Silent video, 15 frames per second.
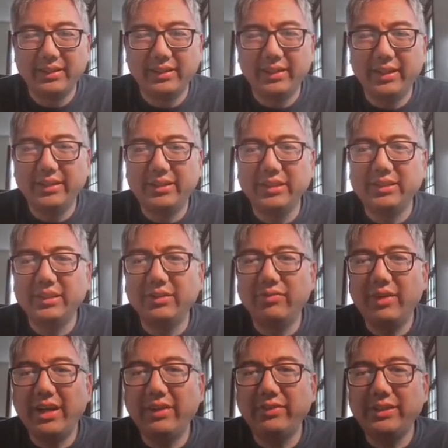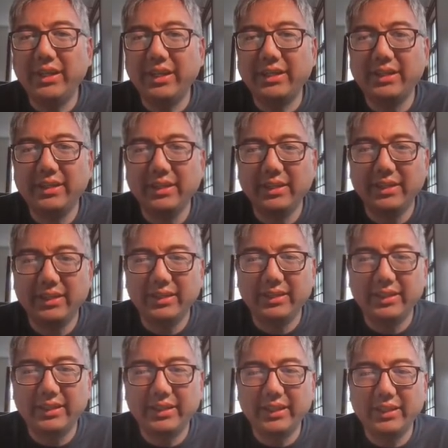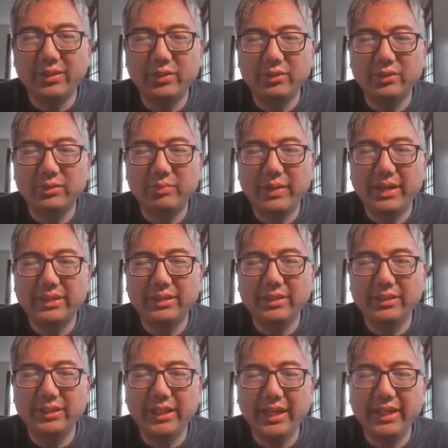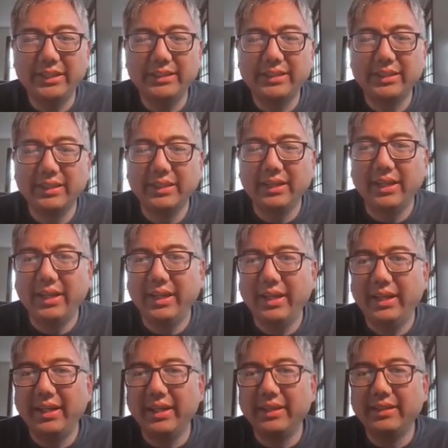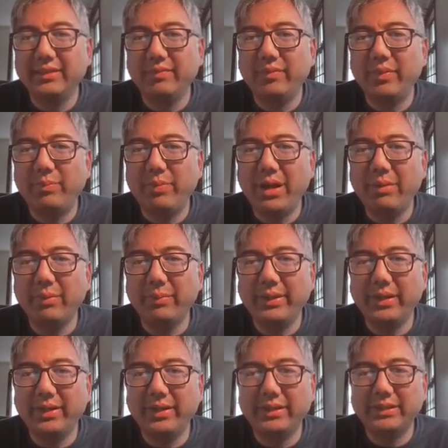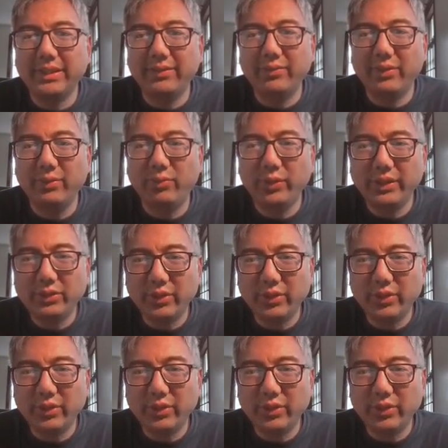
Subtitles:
knight to g5 check, the king goes back to g8. And the problem here is that if we